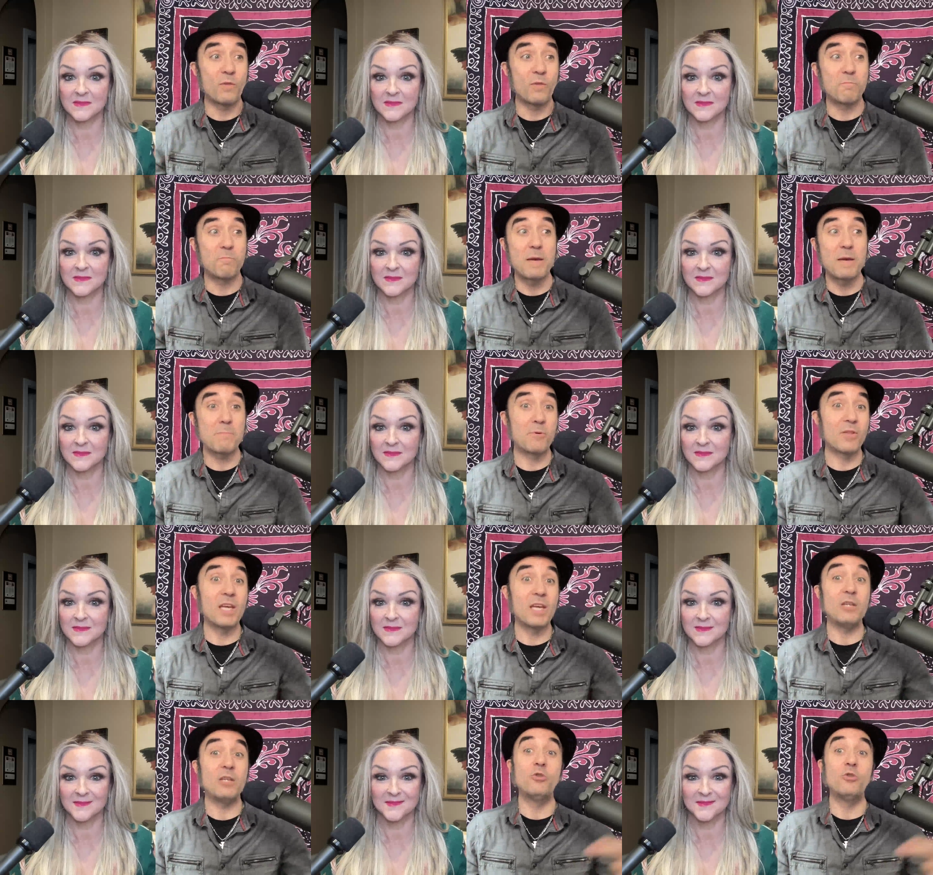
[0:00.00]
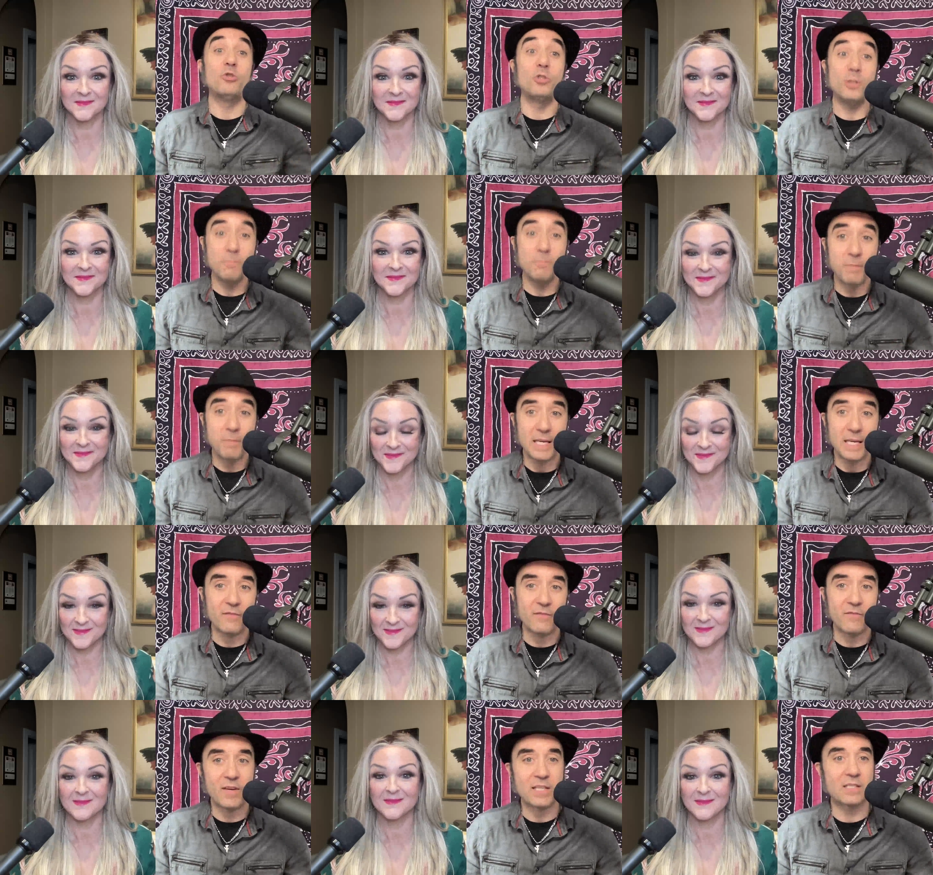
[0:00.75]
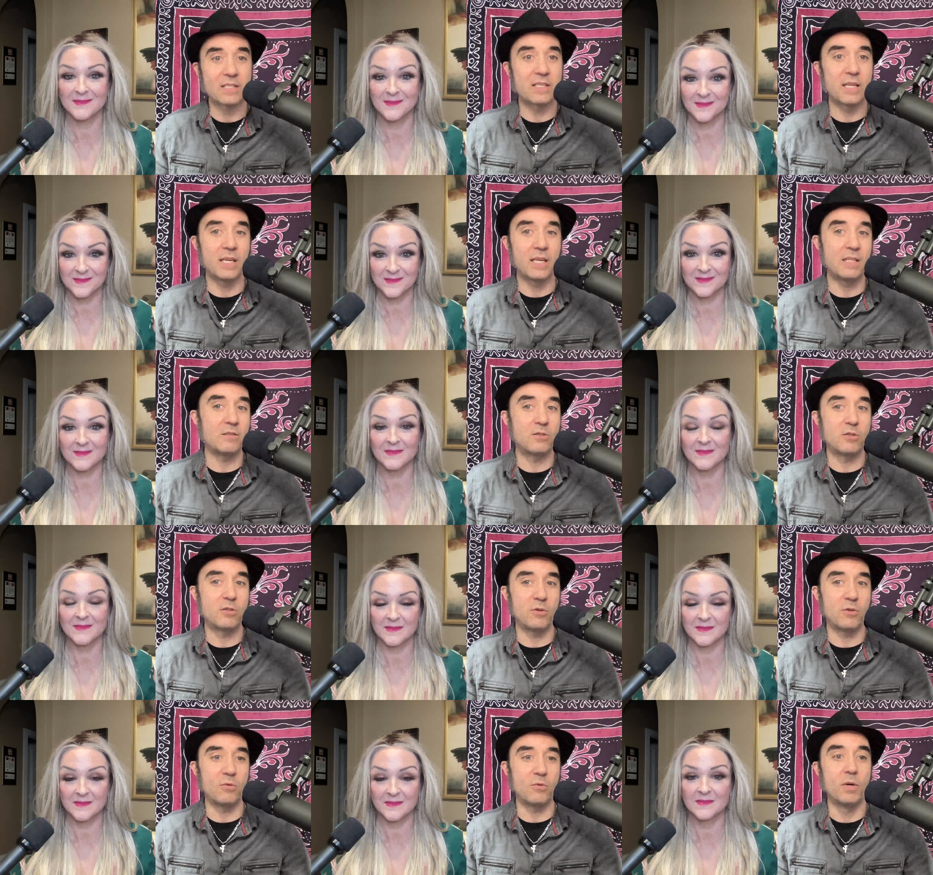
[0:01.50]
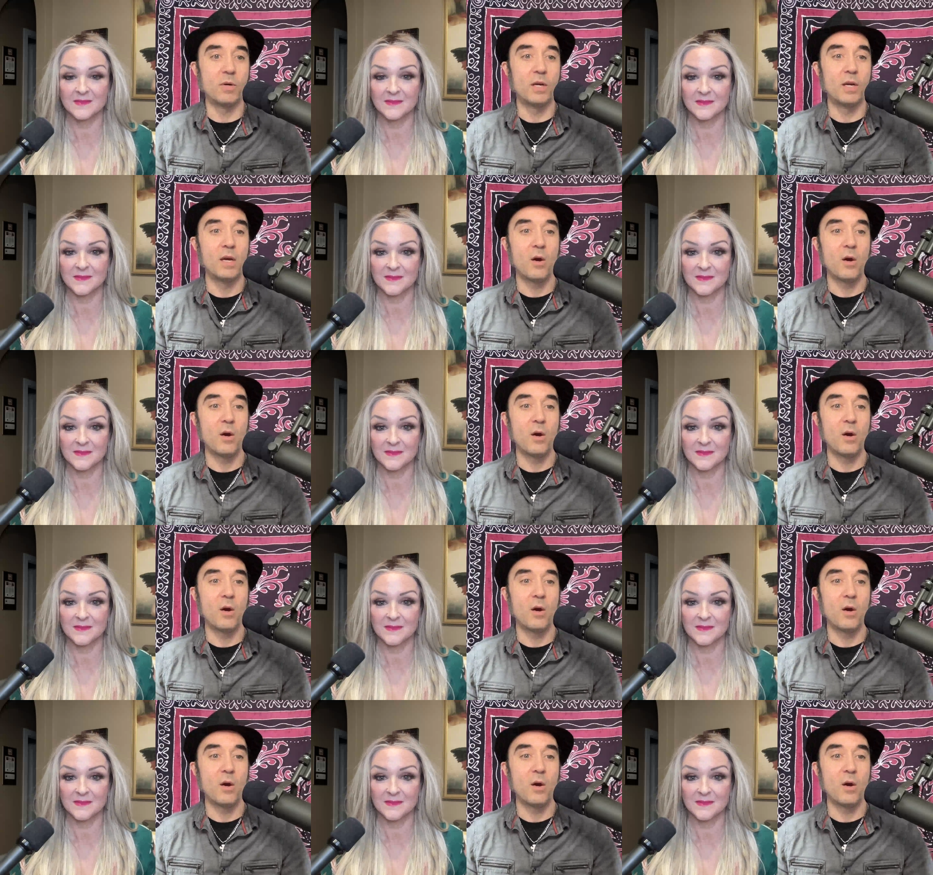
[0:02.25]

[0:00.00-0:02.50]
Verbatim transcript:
Speaker 1: with people that you should be investing into